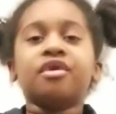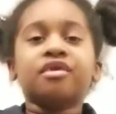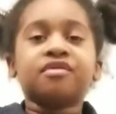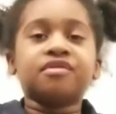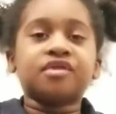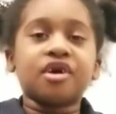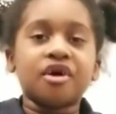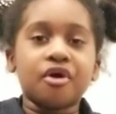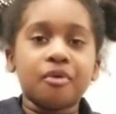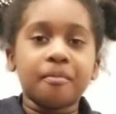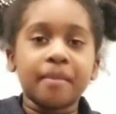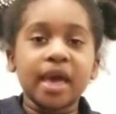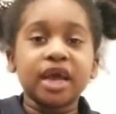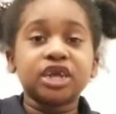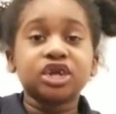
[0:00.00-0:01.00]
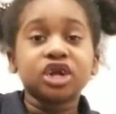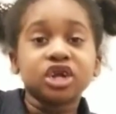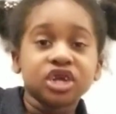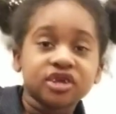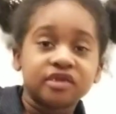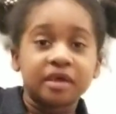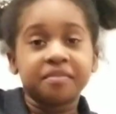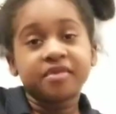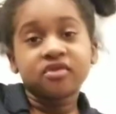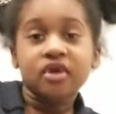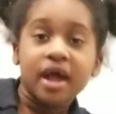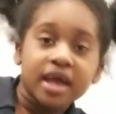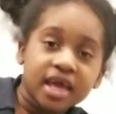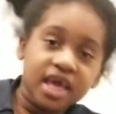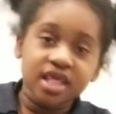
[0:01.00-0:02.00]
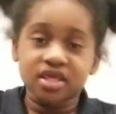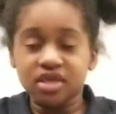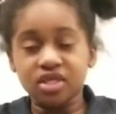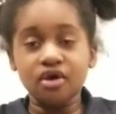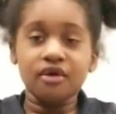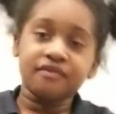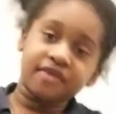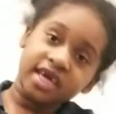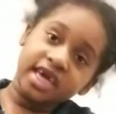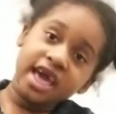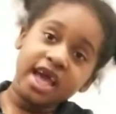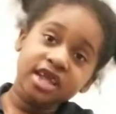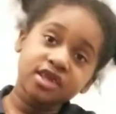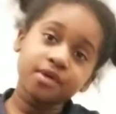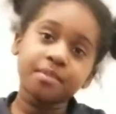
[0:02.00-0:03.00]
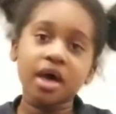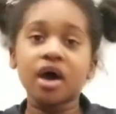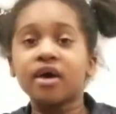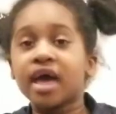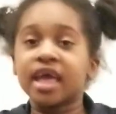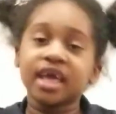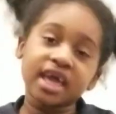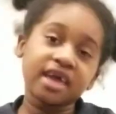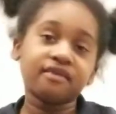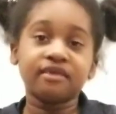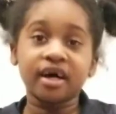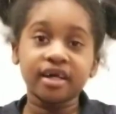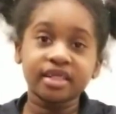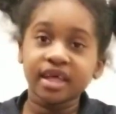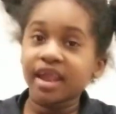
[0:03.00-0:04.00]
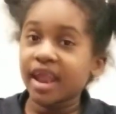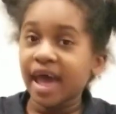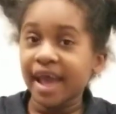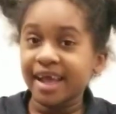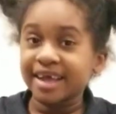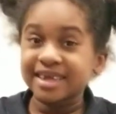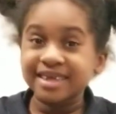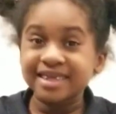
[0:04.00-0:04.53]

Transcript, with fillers: so make sure you subscribe, hit the notification bell, and give all the likes.